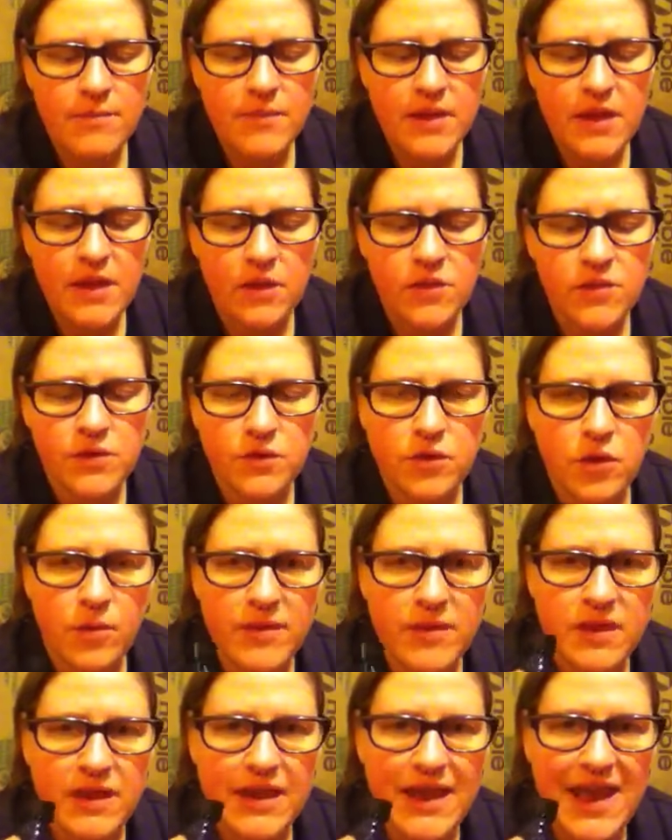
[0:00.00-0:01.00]
He also told
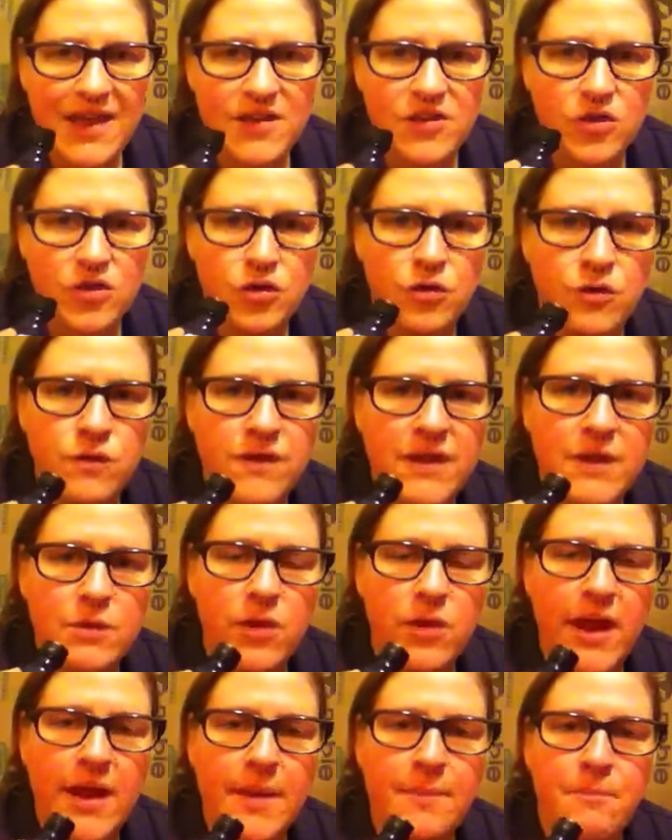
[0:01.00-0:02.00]
me that it has UV
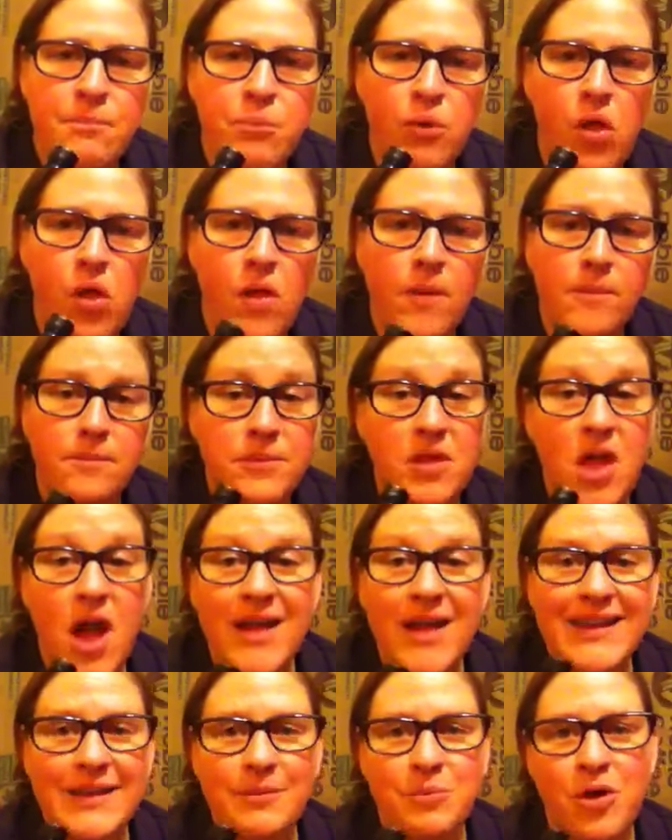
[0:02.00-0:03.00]
ray
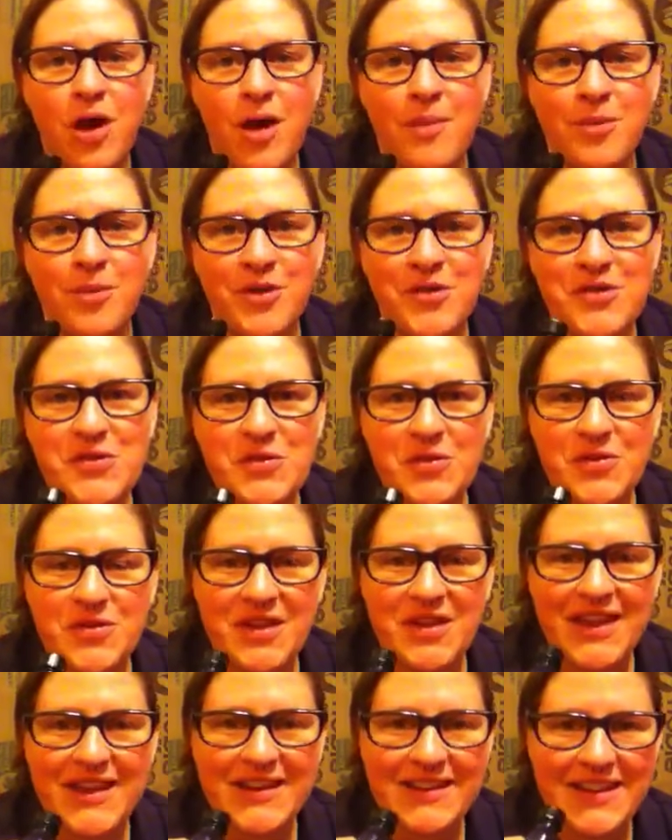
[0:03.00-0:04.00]
blocking properties, so it's
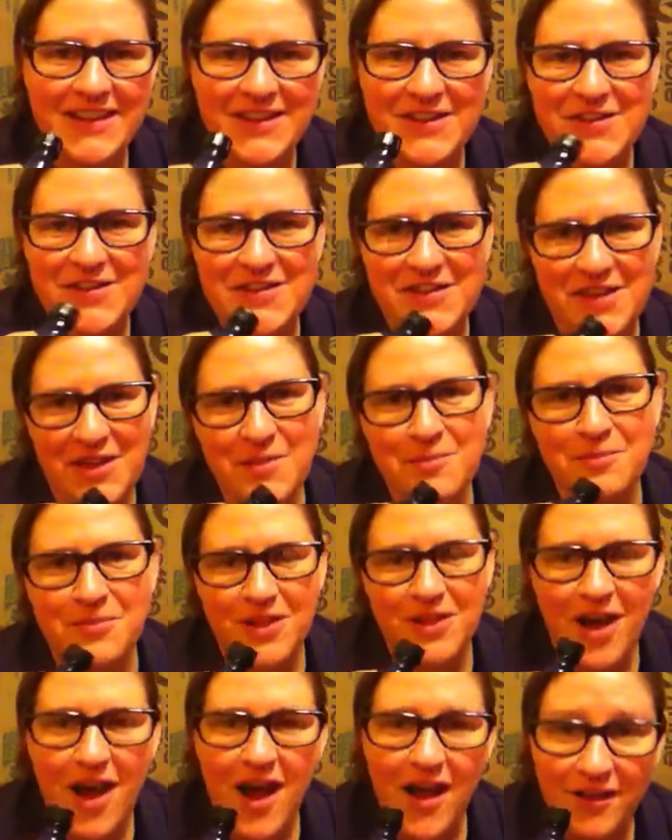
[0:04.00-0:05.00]
kind of like
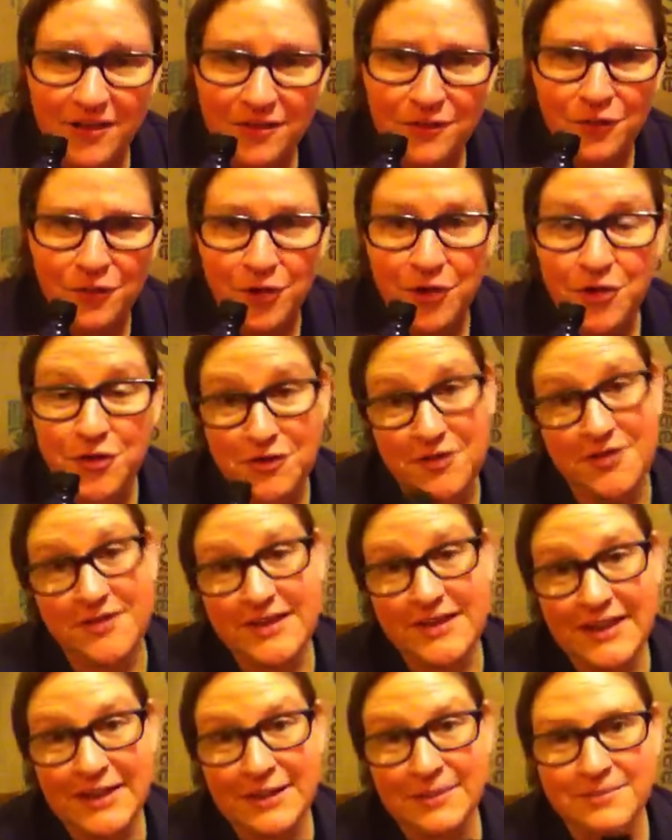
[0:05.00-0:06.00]
sunblock for your
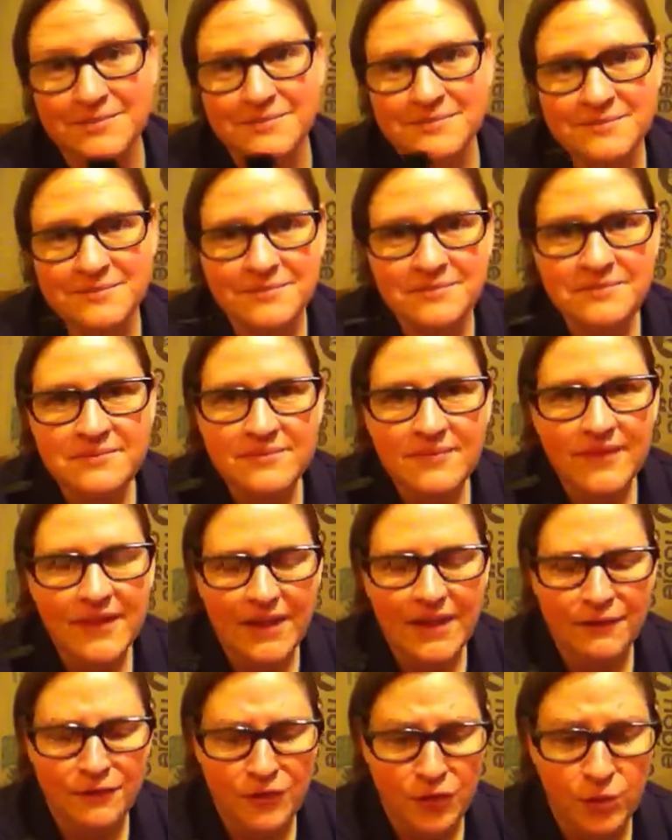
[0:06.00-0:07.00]
stem,
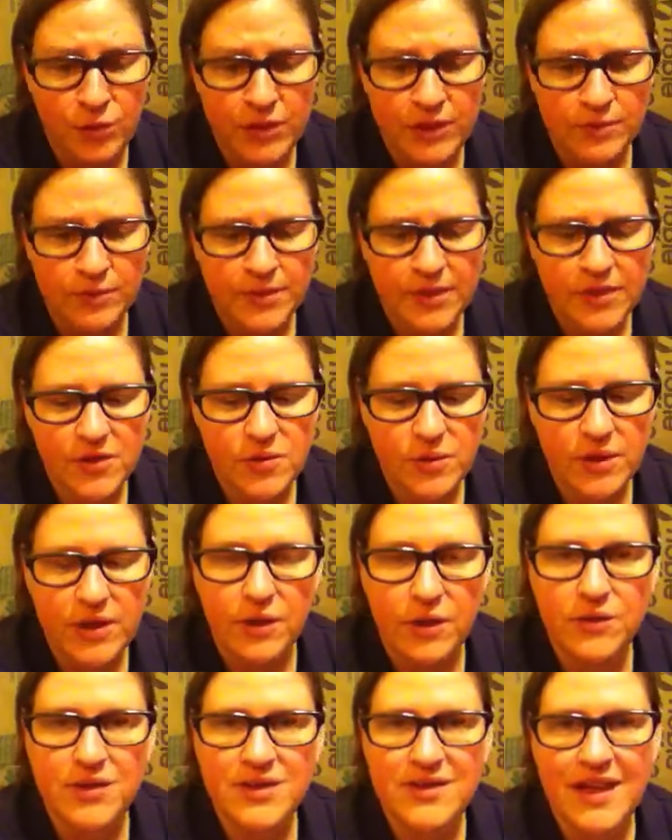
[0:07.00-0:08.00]
if you will, because we
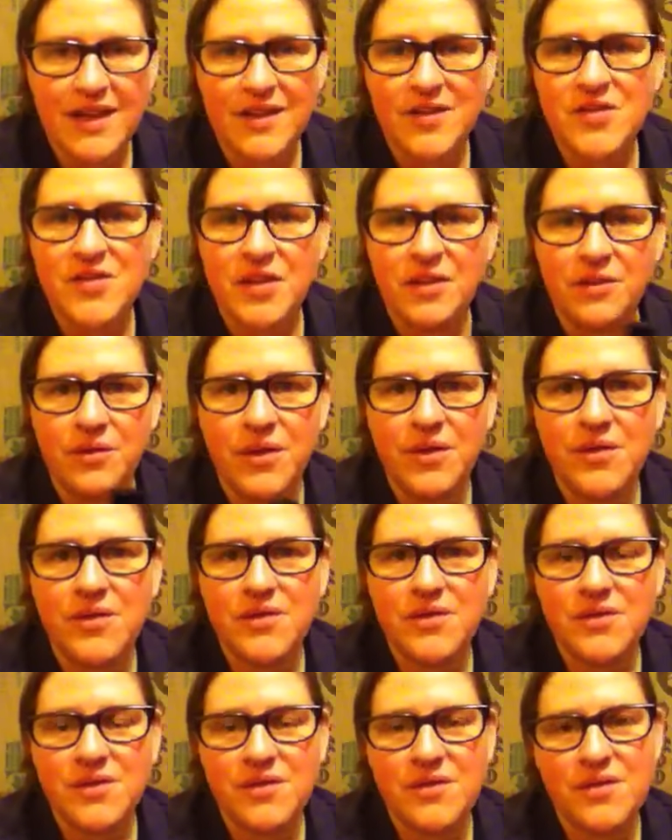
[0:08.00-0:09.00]
know that that
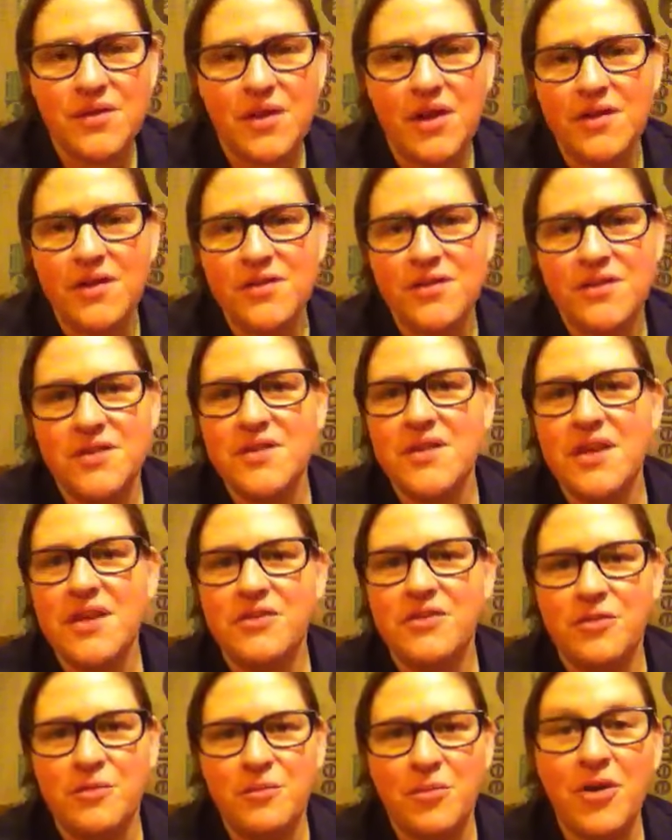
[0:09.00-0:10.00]
accelerates the
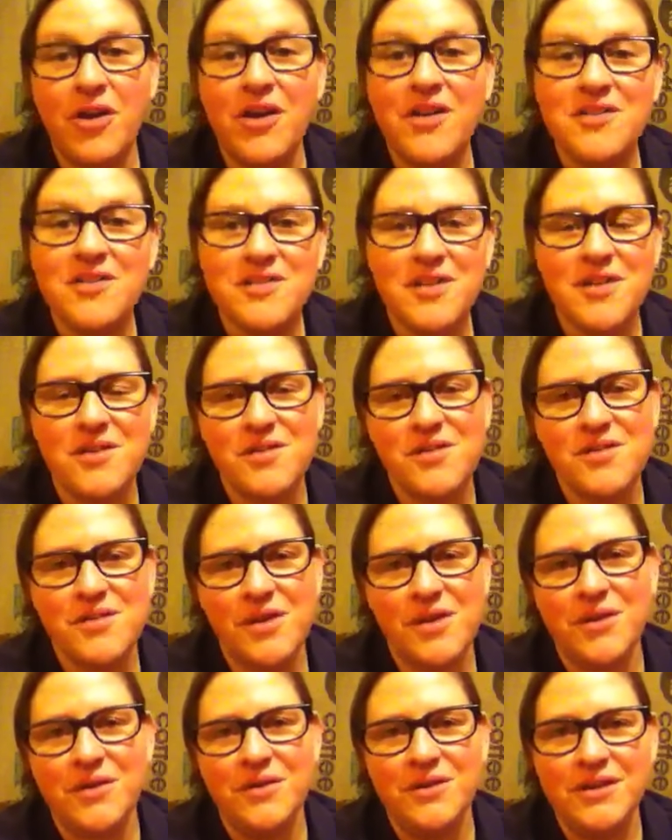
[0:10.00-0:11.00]
oxidization process.
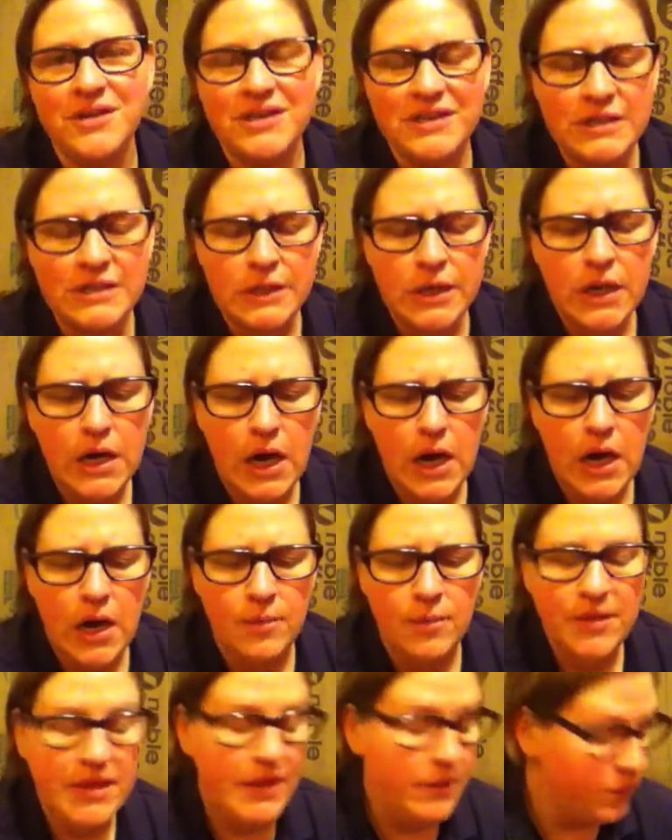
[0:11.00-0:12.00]
So,
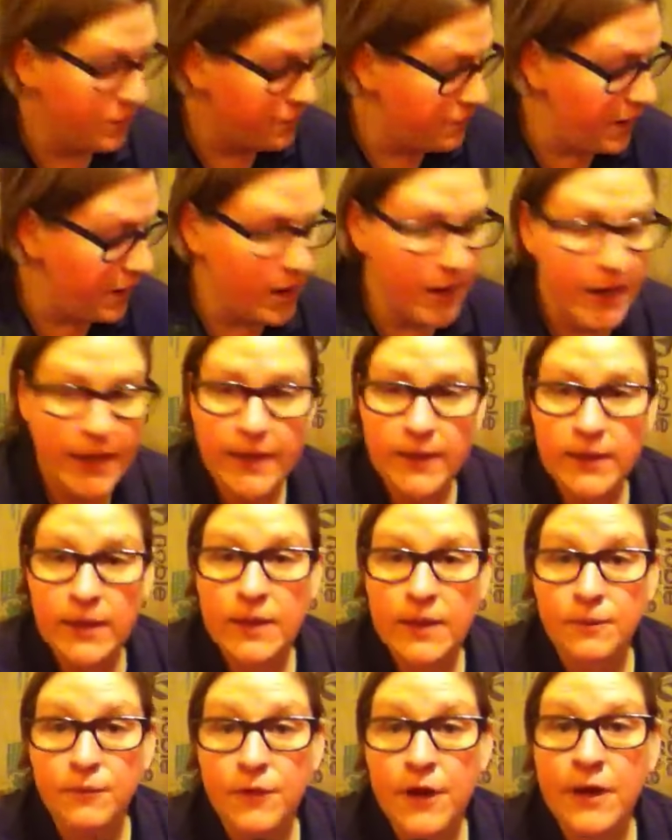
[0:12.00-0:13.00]
but he was very,
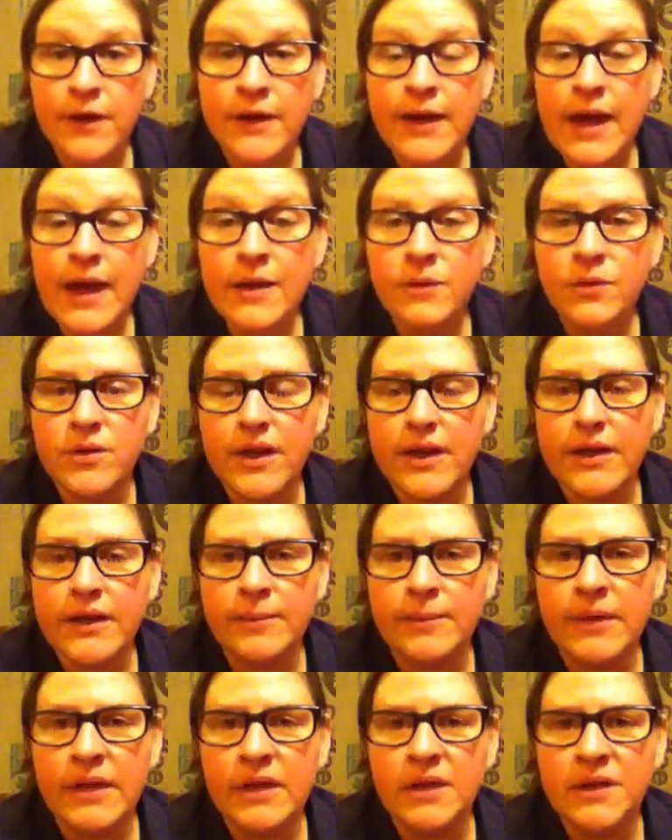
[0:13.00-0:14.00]
very kind when I
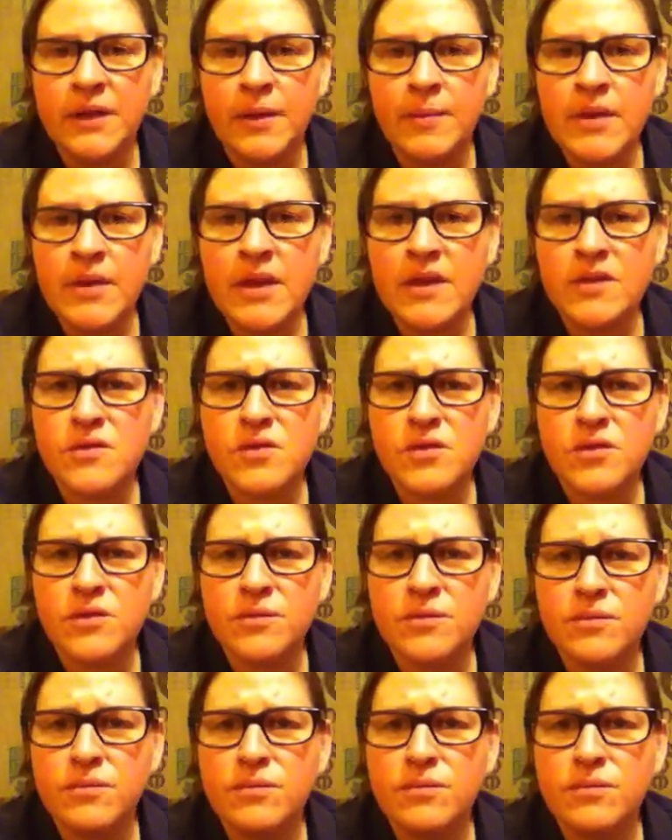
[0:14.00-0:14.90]
emailed him. He answered